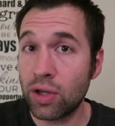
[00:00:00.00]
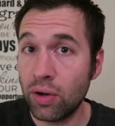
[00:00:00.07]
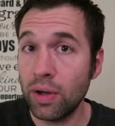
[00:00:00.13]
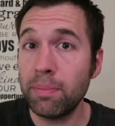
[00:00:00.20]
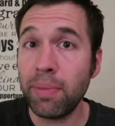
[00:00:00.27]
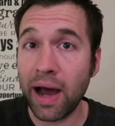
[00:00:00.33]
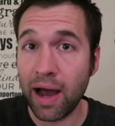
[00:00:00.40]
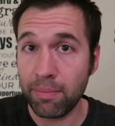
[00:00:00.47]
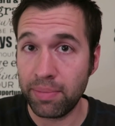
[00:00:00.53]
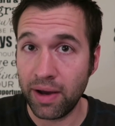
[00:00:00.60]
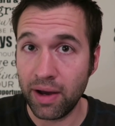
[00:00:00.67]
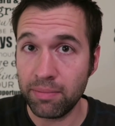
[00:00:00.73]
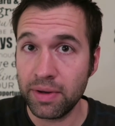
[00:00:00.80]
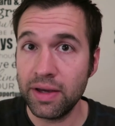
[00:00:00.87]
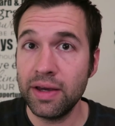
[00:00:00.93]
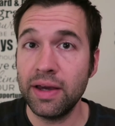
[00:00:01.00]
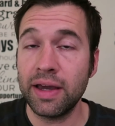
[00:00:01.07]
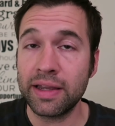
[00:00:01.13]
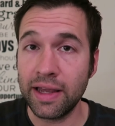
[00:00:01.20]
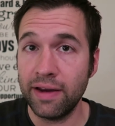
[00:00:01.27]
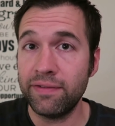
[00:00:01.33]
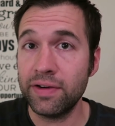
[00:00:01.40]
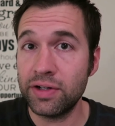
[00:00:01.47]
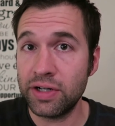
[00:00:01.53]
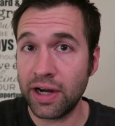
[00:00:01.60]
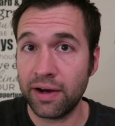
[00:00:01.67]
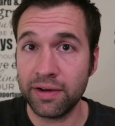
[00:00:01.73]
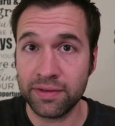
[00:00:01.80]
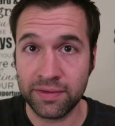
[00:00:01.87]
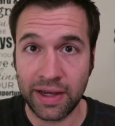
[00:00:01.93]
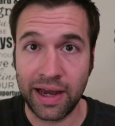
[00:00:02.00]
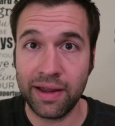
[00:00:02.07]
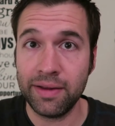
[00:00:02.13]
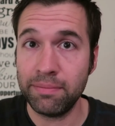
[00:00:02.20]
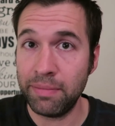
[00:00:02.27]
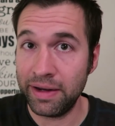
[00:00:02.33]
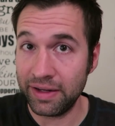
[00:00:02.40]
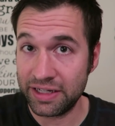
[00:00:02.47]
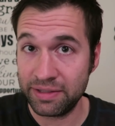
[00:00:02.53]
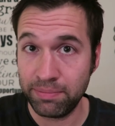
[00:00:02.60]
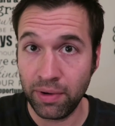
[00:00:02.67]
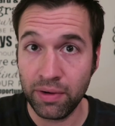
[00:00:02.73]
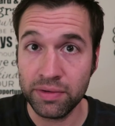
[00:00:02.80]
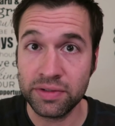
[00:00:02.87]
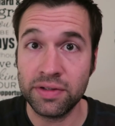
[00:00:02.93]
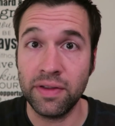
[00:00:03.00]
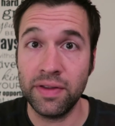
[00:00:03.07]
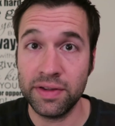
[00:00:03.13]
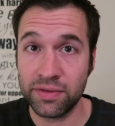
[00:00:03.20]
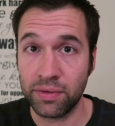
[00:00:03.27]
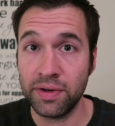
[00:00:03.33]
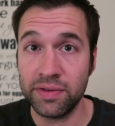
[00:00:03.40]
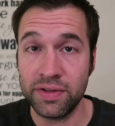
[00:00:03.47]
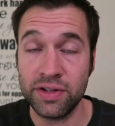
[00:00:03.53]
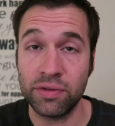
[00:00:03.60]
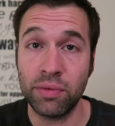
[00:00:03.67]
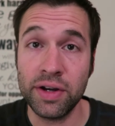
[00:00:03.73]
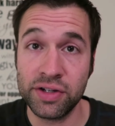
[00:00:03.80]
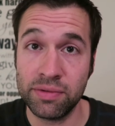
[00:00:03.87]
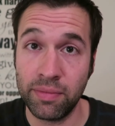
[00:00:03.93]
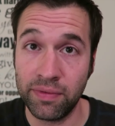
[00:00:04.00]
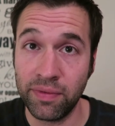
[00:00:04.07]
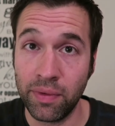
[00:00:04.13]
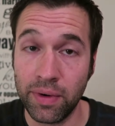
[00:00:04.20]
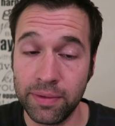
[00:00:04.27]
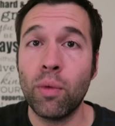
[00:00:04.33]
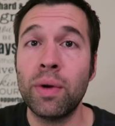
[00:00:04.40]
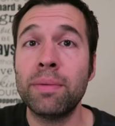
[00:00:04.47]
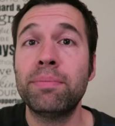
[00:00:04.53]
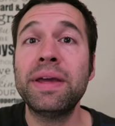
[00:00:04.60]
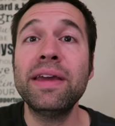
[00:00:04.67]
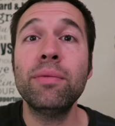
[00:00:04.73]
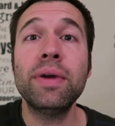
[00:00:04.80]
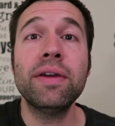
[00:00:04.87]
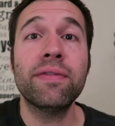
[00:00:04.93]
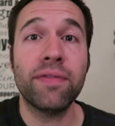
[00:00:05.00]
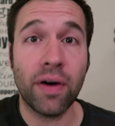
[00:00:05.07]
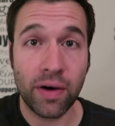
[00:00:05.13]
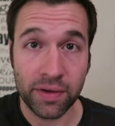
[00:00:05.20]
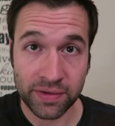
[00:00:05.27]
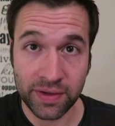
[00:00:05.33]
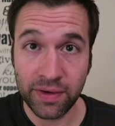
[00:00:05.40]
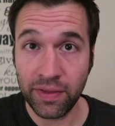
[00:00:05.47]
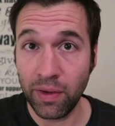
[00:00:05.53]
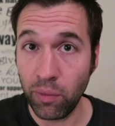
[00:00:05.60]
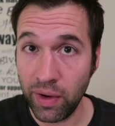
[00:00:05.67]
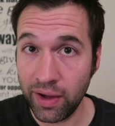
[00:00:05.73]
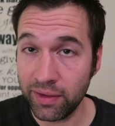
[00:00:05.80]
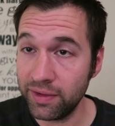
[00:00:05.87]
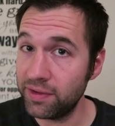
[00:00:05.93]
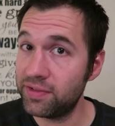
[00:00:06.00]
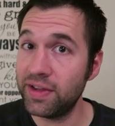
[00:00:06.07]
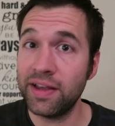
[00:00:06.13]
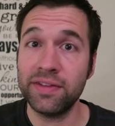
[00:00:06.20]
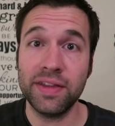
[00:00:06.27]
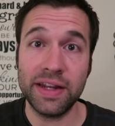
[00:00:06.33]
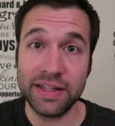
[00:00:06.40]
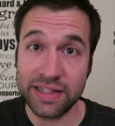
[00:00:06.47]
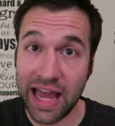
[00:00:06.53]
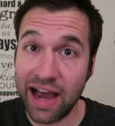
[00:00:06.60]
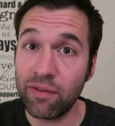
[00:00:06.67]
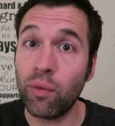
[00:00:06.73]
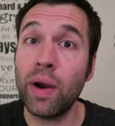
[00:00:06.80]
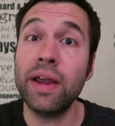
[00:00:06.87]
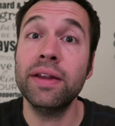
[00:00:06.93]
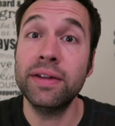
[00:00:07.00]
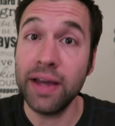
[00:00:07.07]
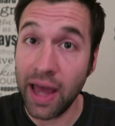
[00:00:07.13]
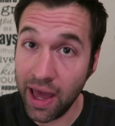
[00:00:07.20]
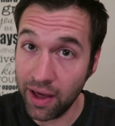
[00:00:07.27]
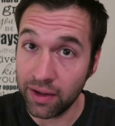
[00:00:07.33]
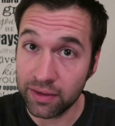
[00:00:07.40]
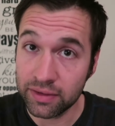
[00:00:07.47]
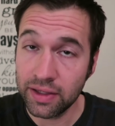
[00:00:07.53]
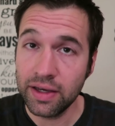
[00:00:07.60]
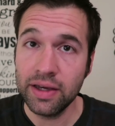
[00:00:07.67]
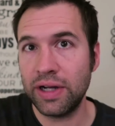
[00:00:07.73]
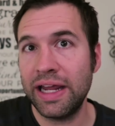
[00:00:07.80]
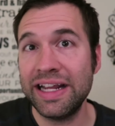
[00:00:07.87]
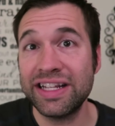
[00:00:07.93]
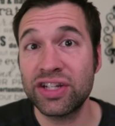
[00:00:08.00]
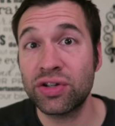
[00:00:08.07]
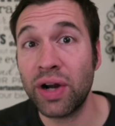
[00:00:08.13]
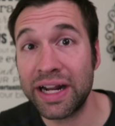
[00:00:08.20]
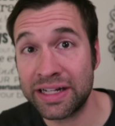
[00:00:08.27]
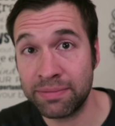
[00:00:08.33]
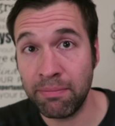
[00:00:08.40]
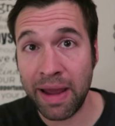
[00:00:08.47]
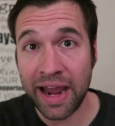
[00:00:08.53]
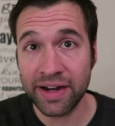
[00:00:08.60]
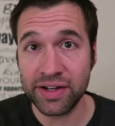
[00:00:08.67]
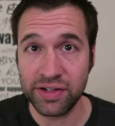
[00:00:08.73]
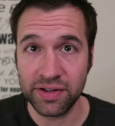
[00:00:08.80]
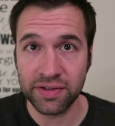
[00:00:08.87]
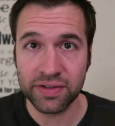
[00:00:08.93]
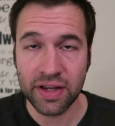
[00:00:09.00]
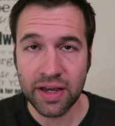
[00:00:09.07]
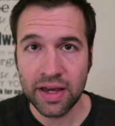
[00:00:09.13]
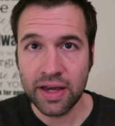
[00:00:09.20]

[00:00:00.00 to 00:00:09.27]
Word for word: could pop up again if your child has not been exposed to this sort of situation before. When Pee Wee falls into the well and says that he's halfway to hell, he strikes matches,